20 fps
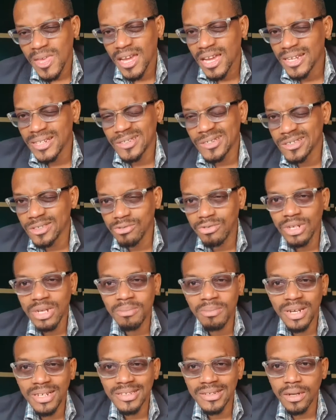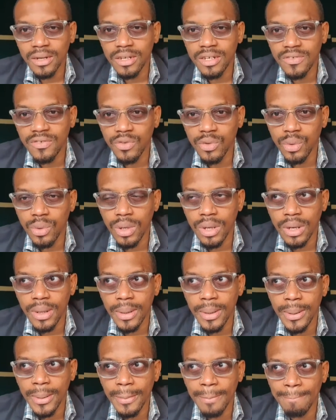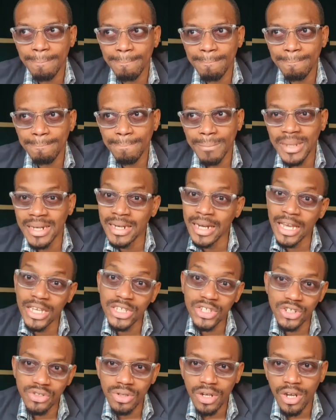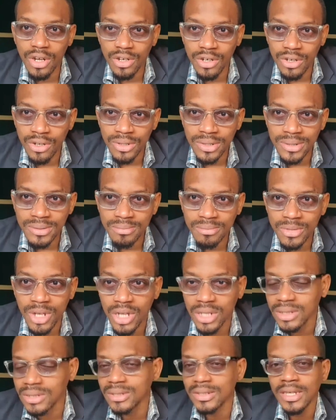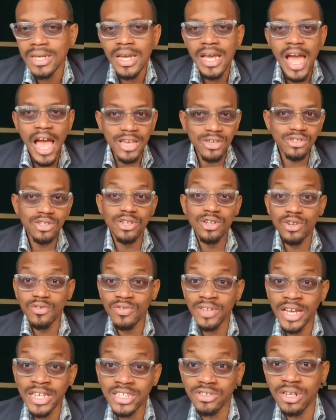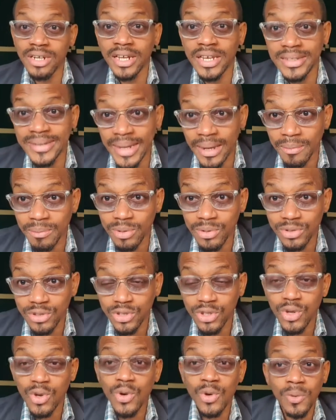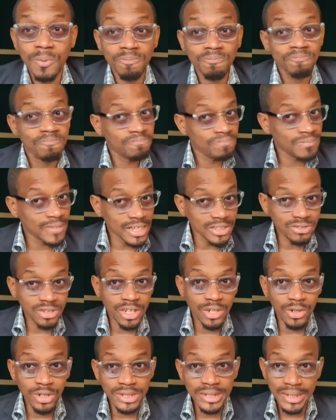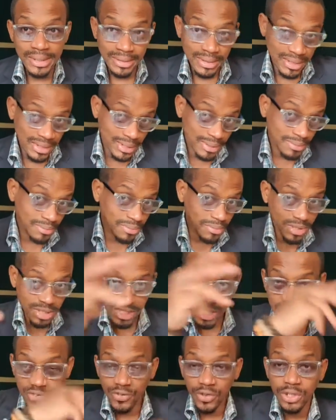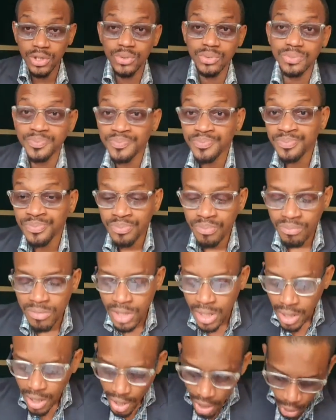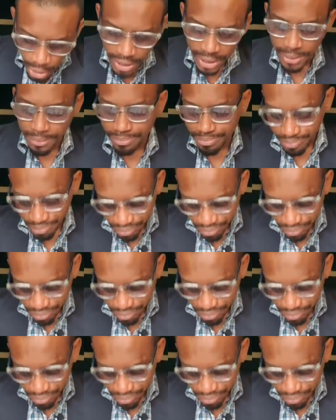it doesn't really matter if you are in Nigeria or not, but I use a lot of Nigerian examples. So Nigerian audience, this is for you. Okay,